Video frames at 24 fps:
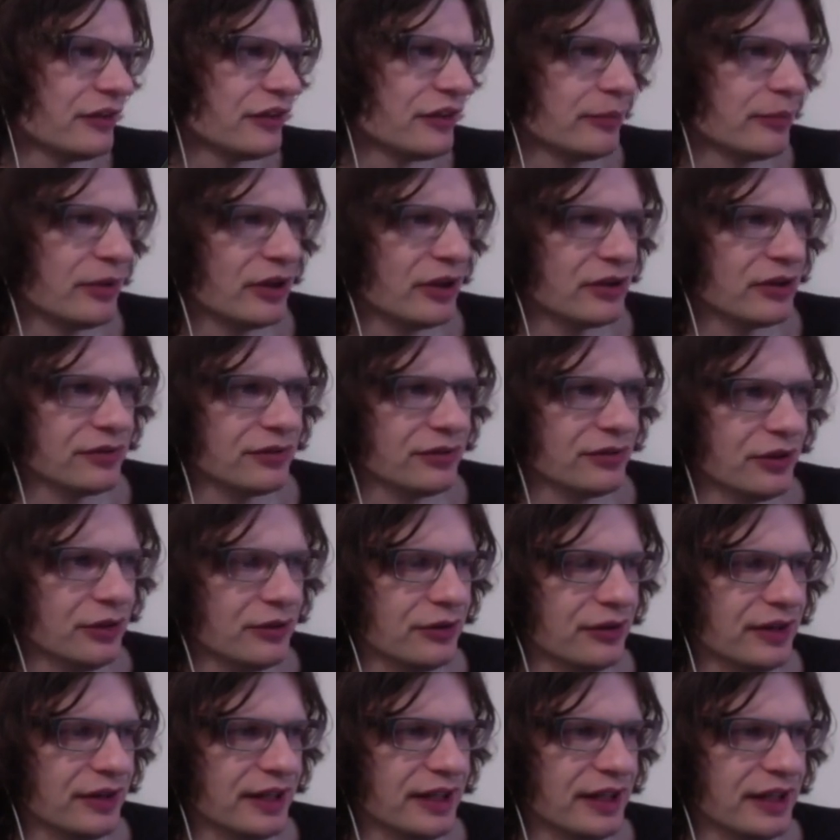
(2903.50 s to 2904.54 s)
So by
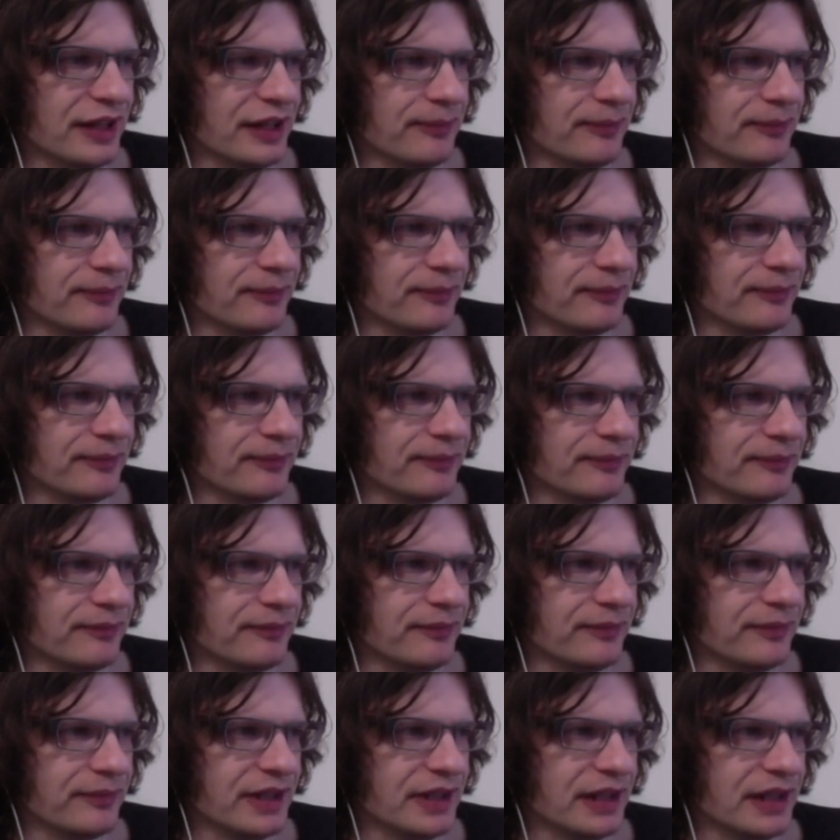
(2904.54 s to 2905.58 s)
default, that
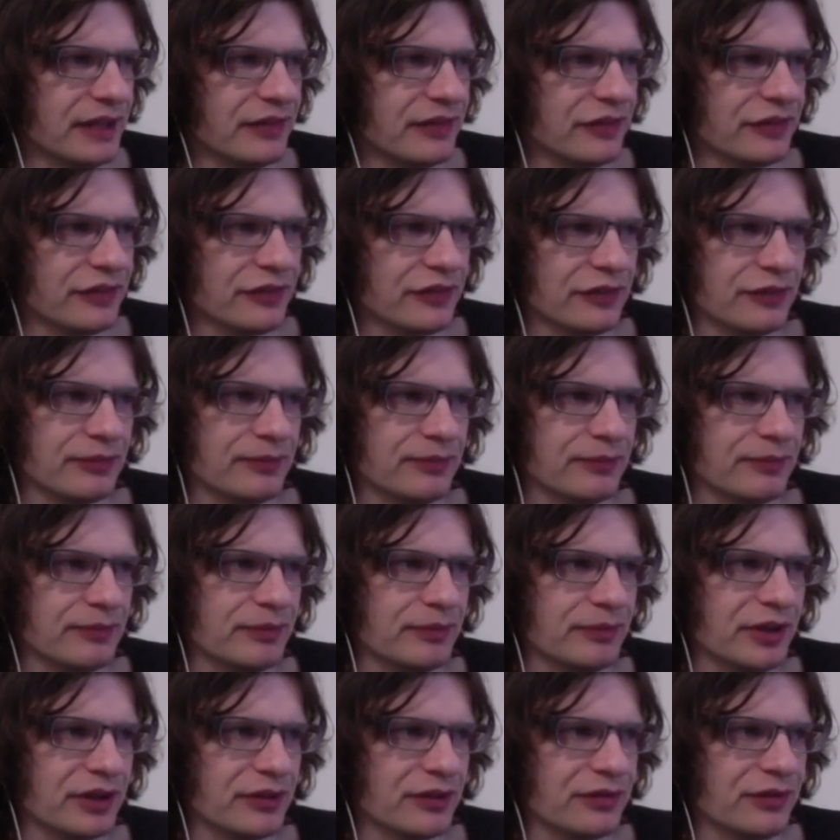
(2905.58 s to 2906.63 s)

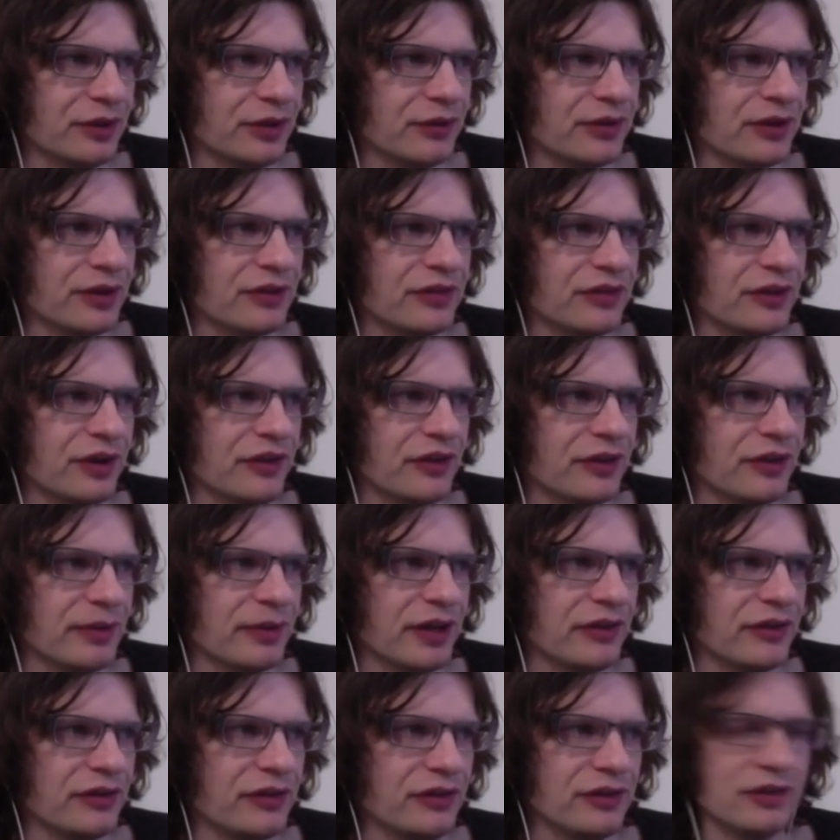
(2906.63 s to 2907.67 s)
it assigns
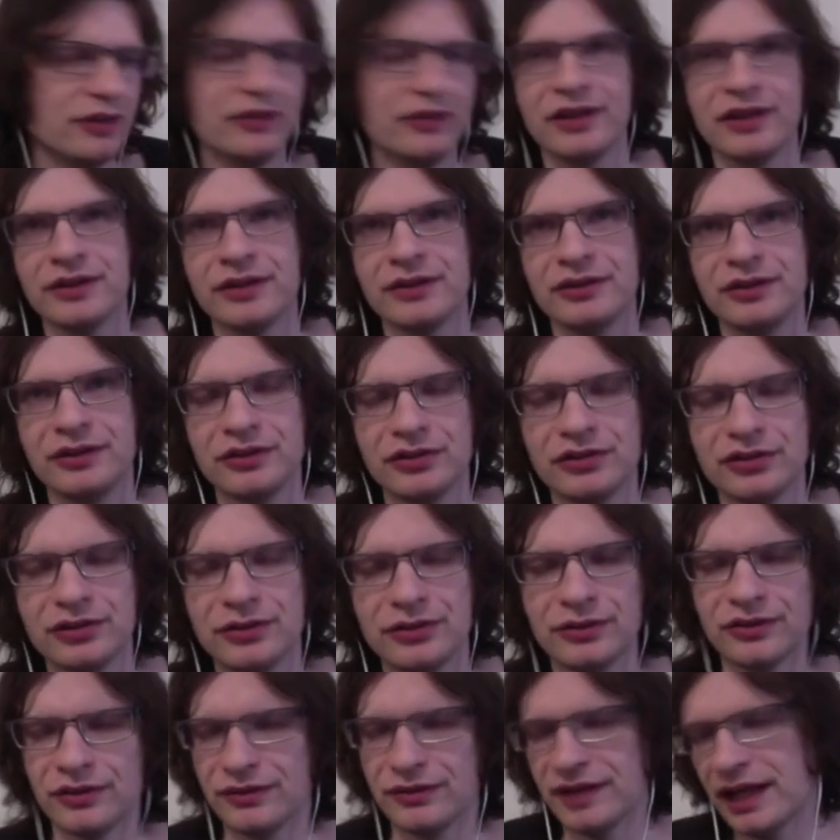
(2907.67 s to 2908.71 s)
a bus. You can
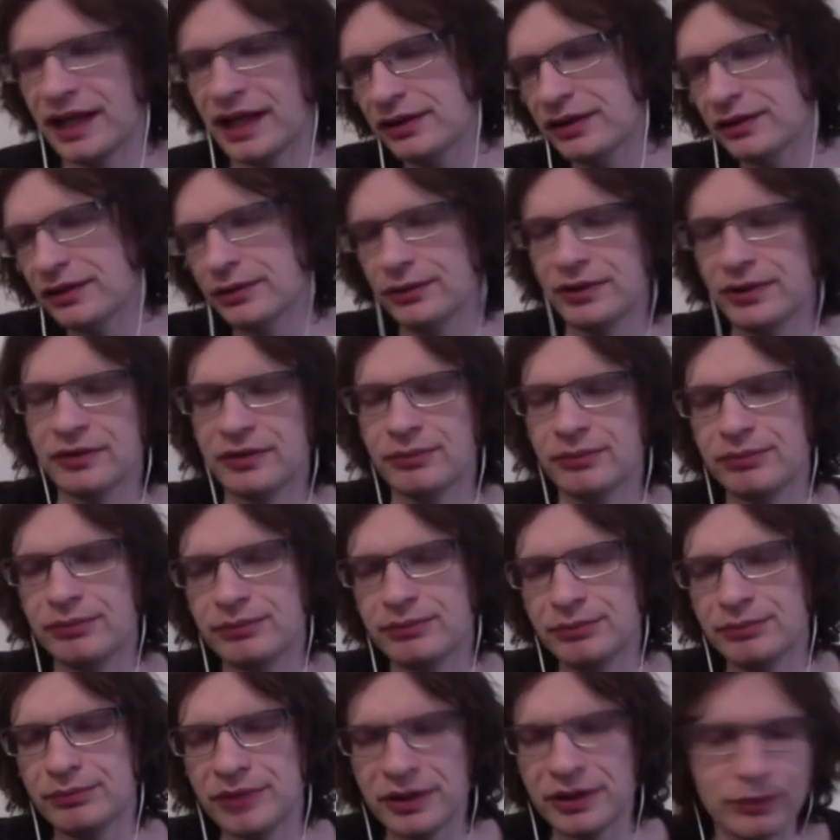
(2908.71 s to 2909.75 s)
choose none, or you can
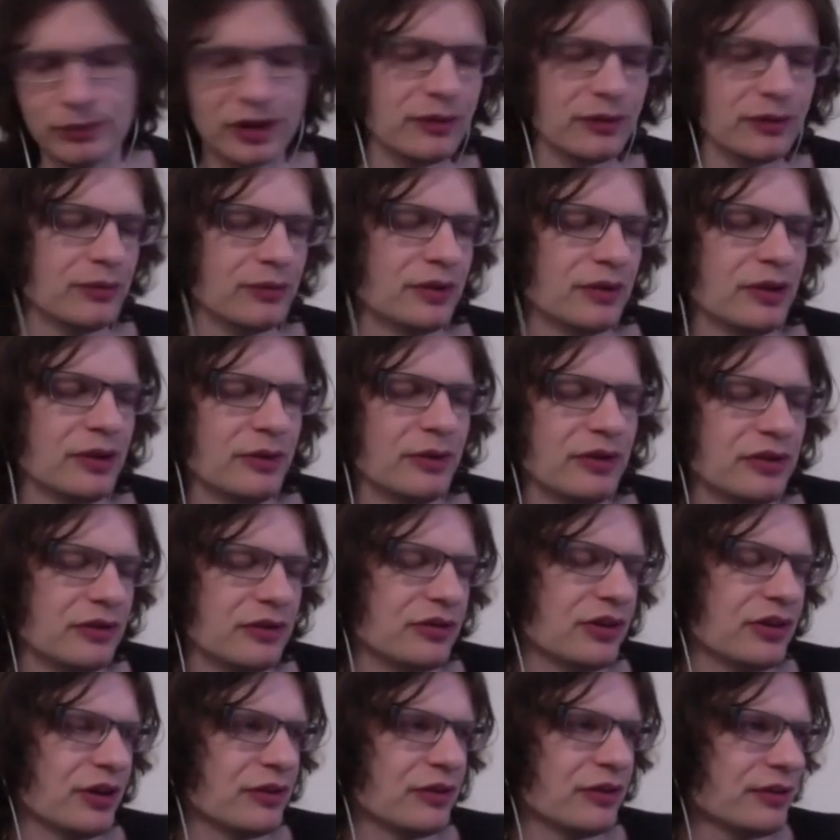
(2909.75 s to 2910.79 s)
pick one of the
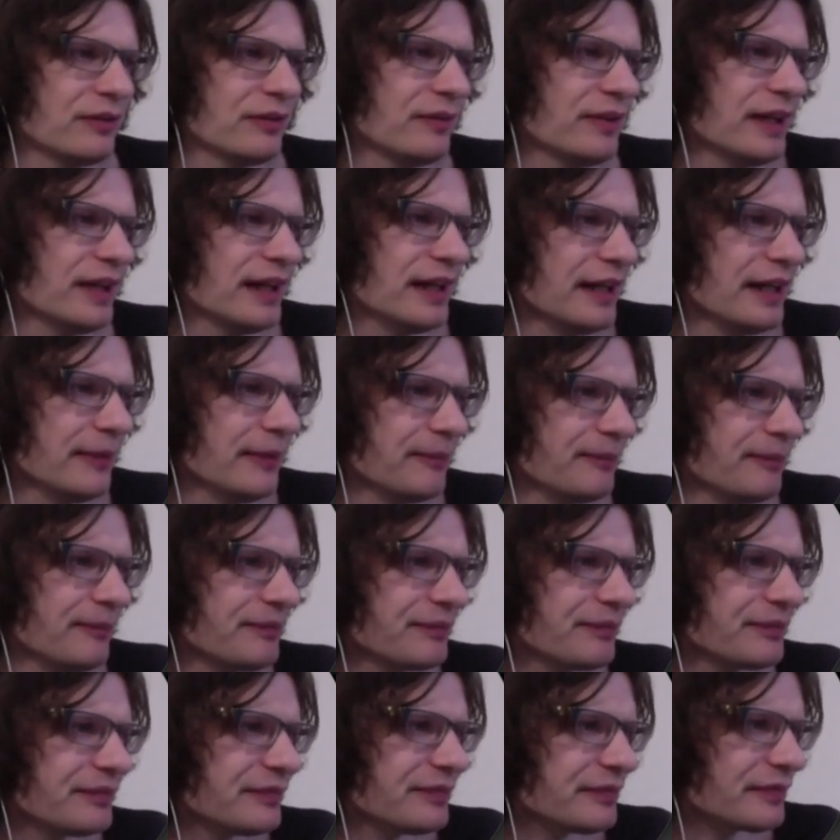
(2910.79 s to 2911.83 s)
ones you've chosen.
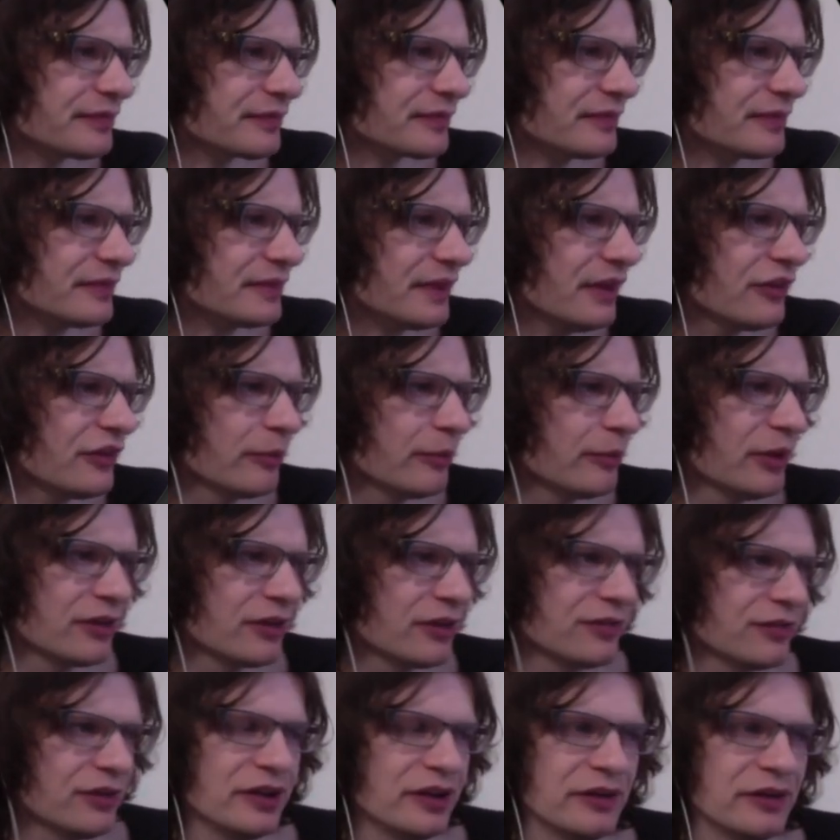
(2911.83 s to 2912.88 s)
So
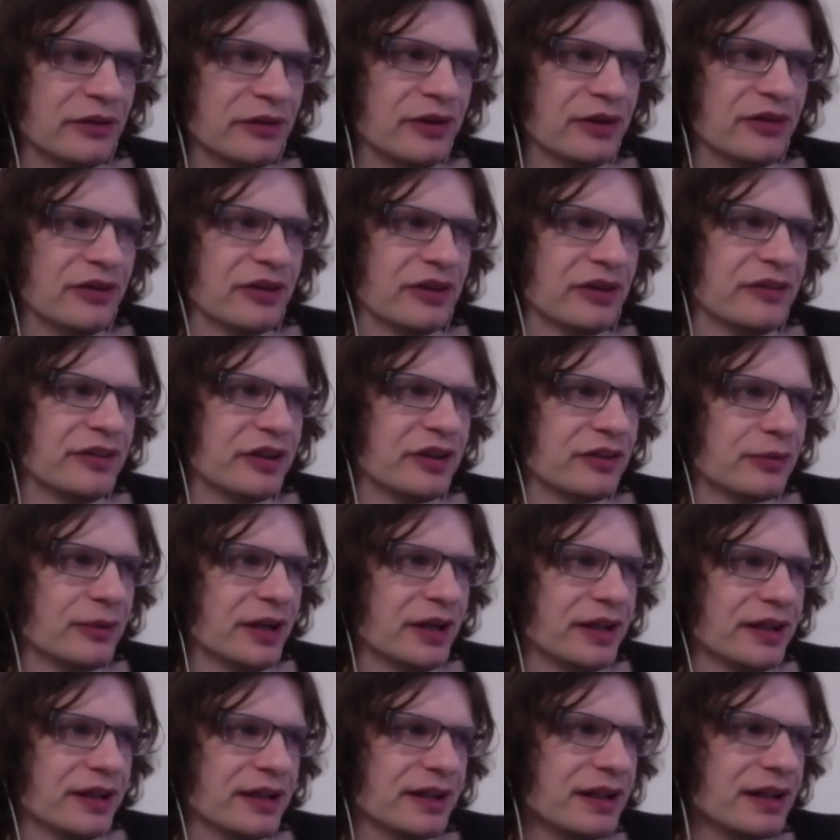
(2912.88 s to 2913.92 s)
by default, everyone's on
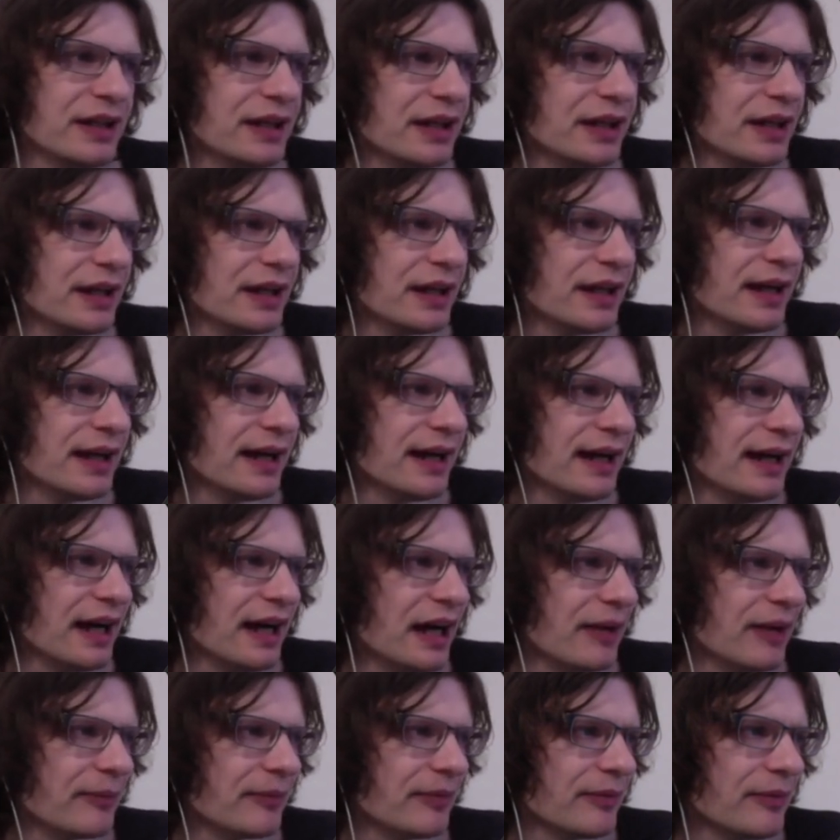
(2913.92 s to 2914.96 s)
FX1.
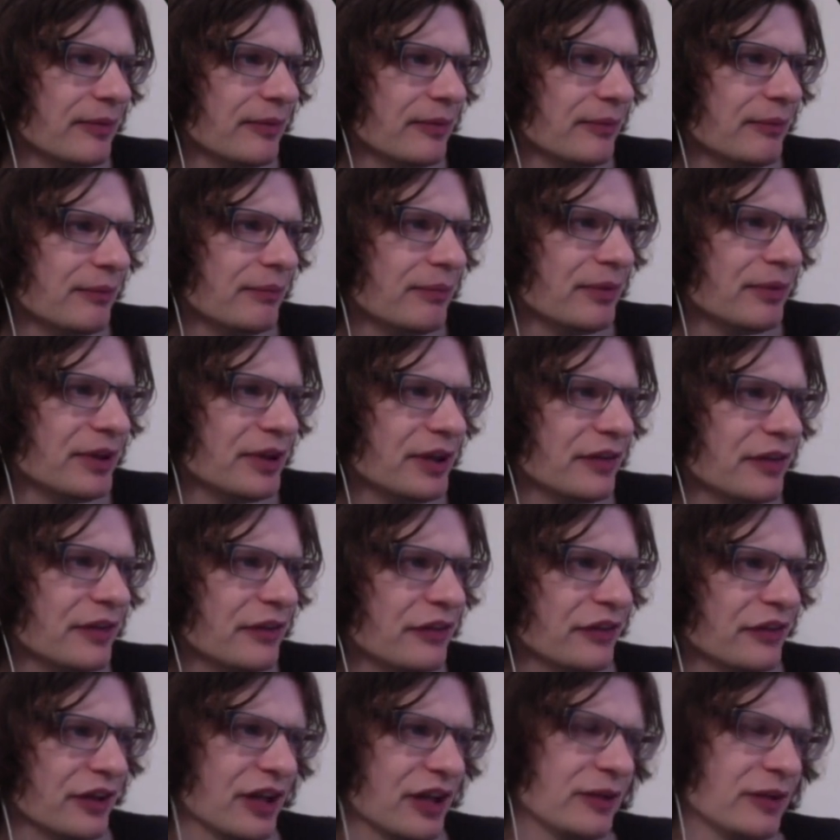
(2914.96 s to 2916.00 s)
But here in
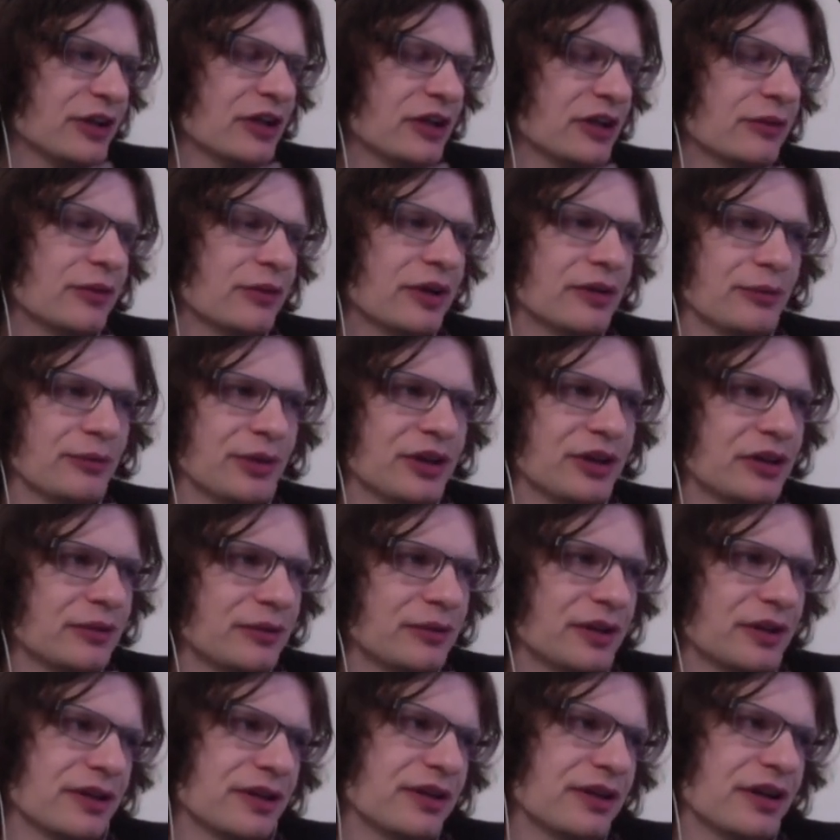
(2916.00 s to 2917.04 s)
this scene, we don't
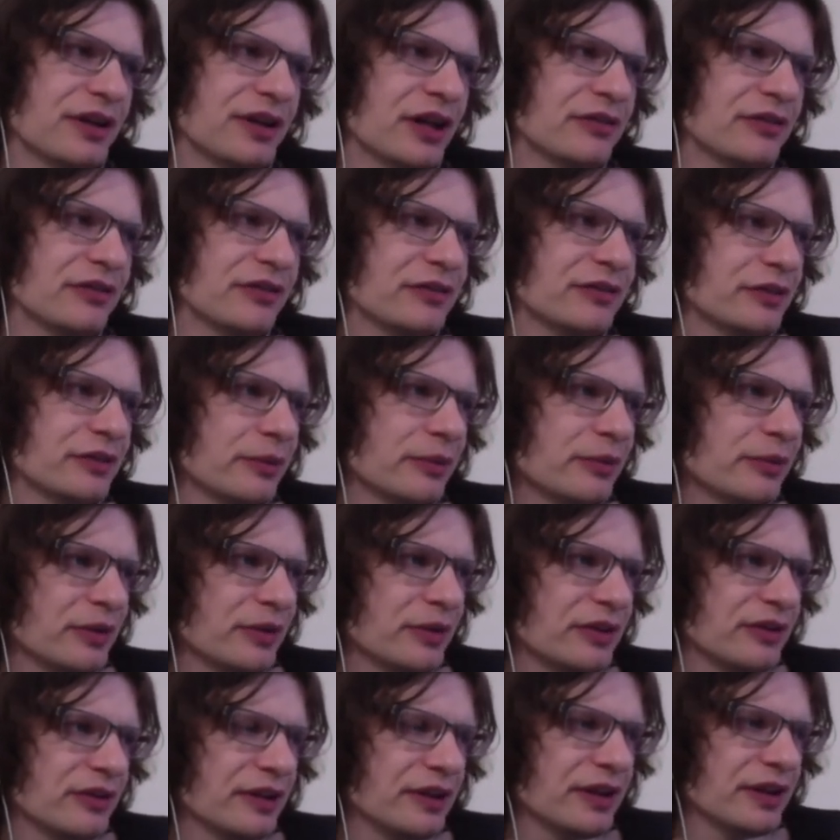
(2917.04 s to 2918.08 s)
want Kai to have reverb,
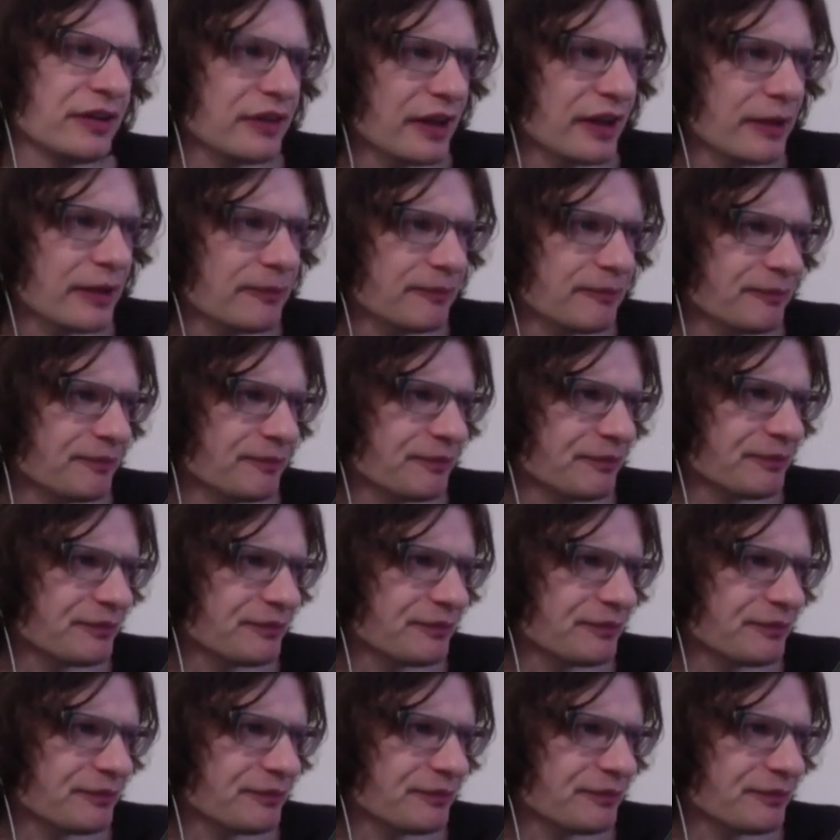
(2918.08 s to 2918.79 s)
so we can delete that.